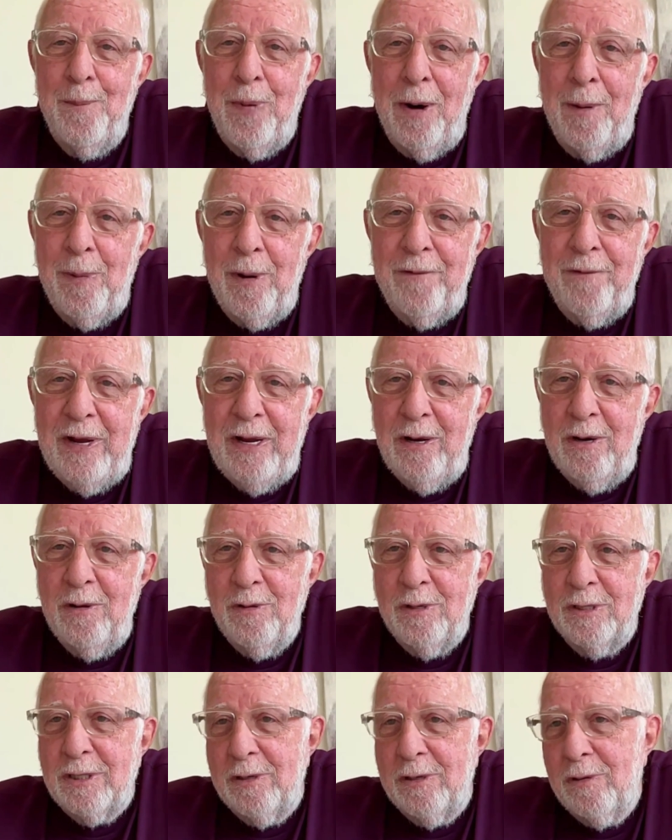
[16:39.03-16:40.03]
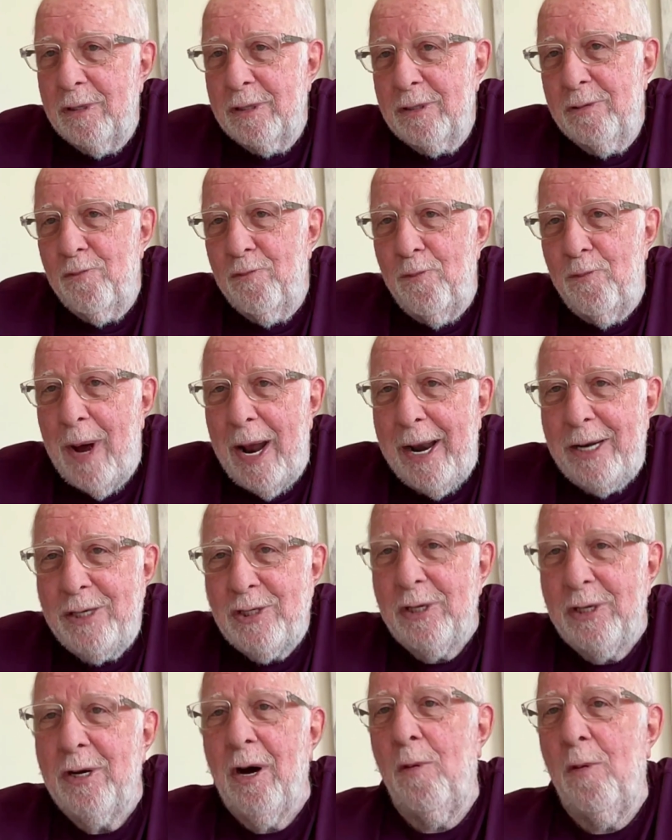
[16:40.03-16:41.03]
Bob Levine, who was the
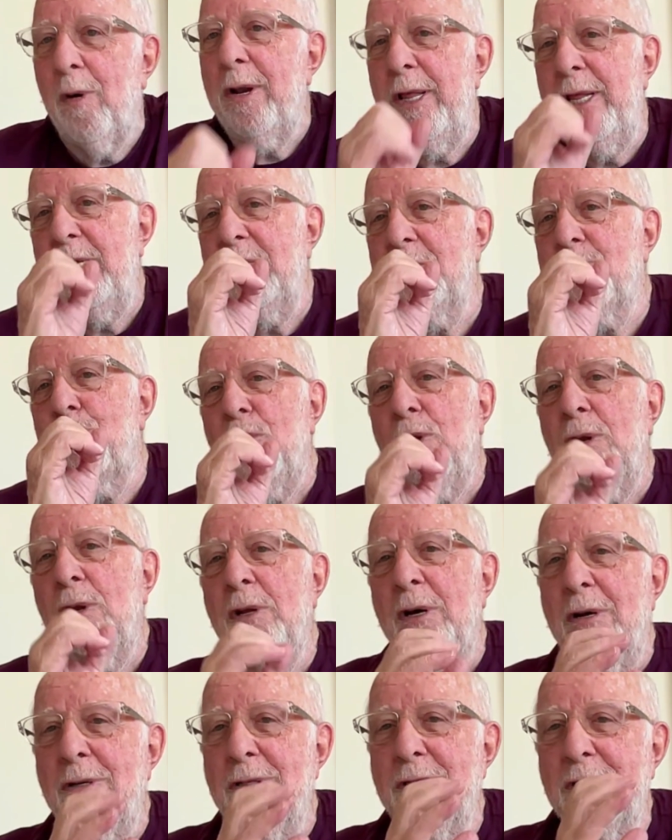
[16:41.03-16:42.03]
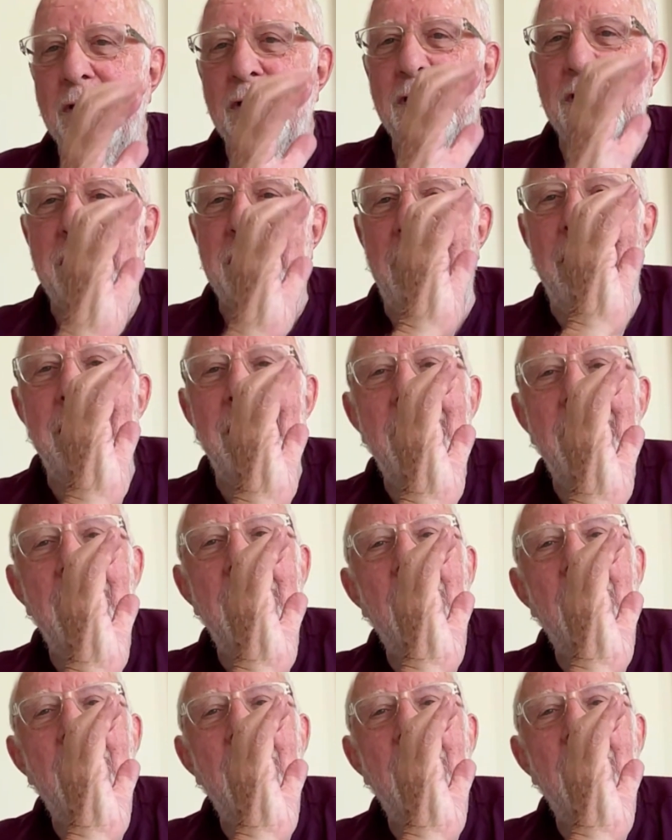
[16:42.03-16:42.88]
manager, got one of these bullhorns and said,